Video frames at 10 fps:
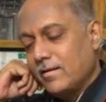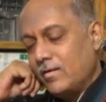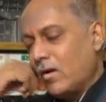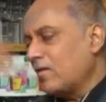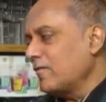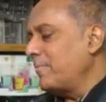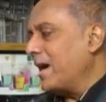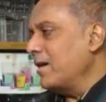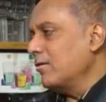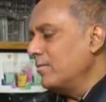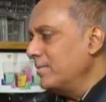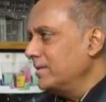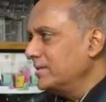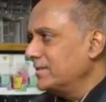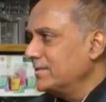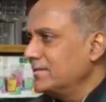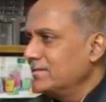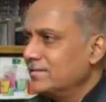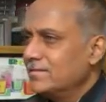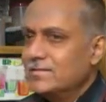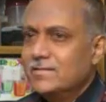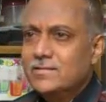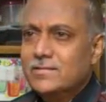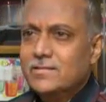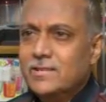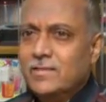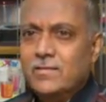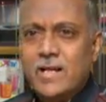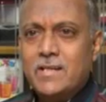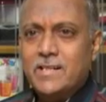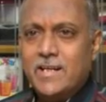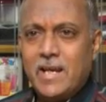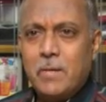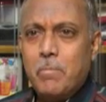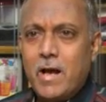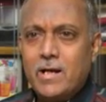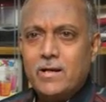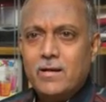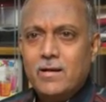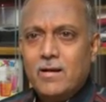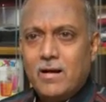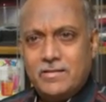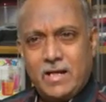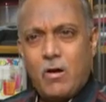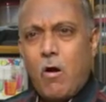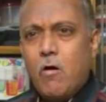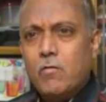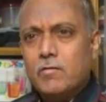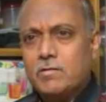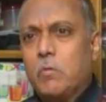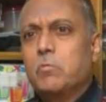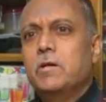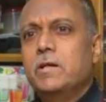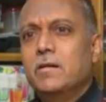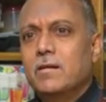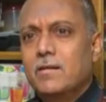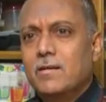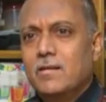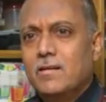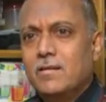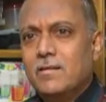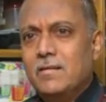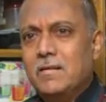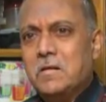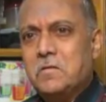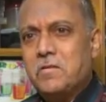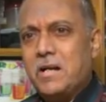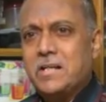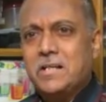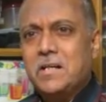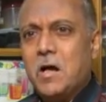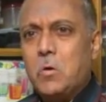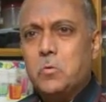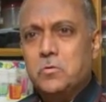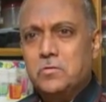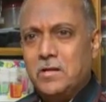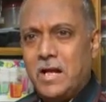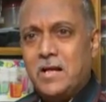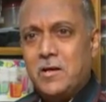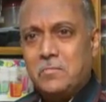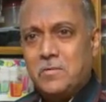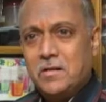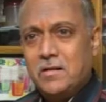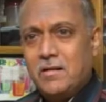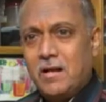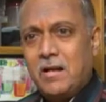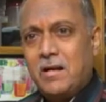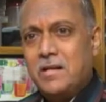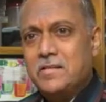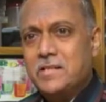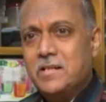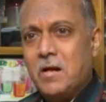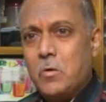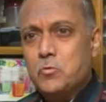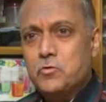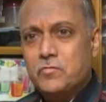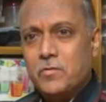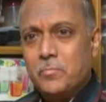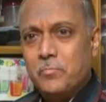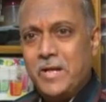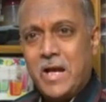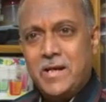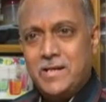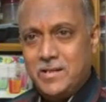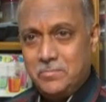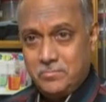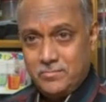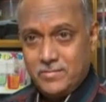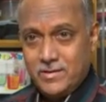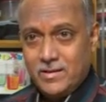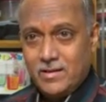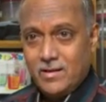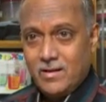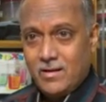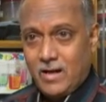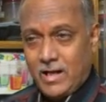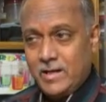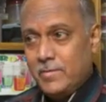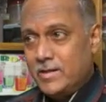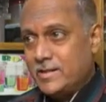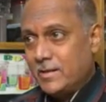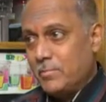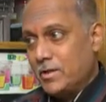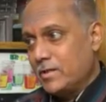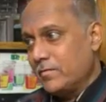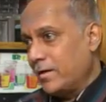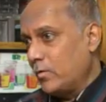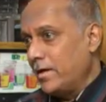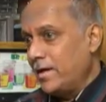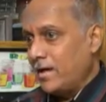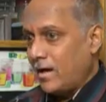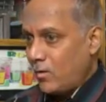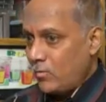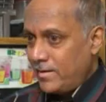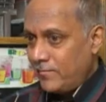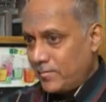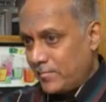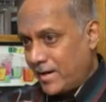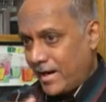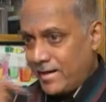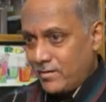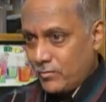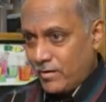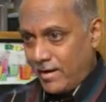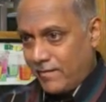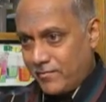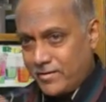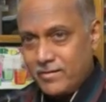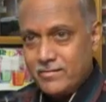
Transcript: lot of bad omens. Even as he came back, a jackal was howling, nerve-wracking howl, hair-raising howls from behind him. Animals and birds were going around him from the right to the left.